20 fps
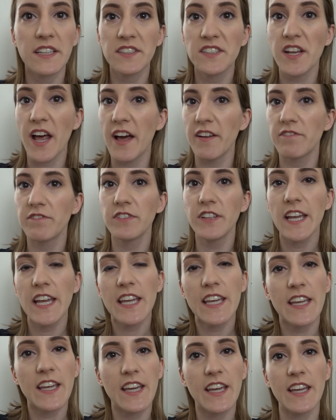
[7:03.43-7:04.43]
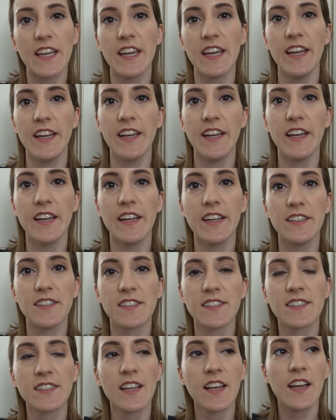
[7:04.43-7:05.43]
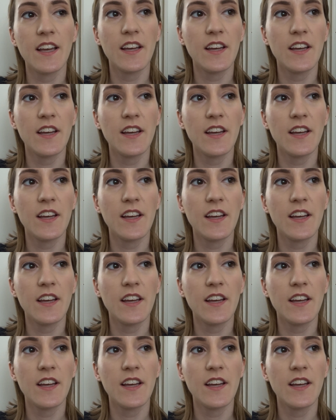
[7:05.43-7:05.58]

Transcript: not flaking, it's